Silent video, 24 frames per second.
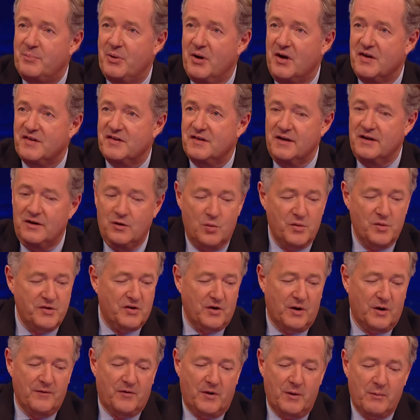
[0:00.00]
personally, always
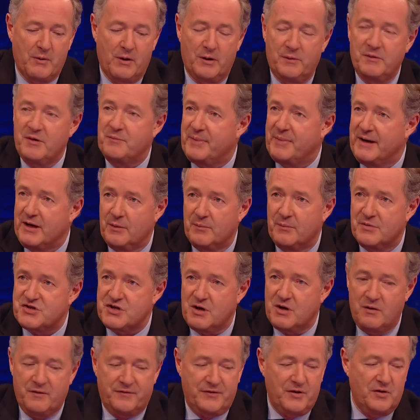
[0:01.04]
got on very well with him. He's been on the
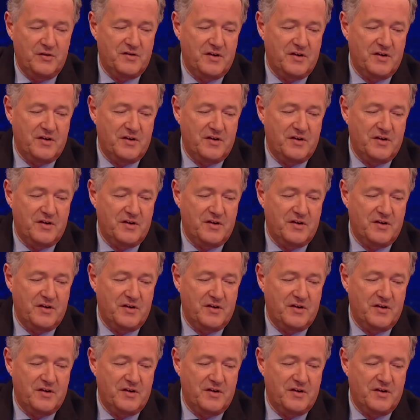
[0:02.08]
show a few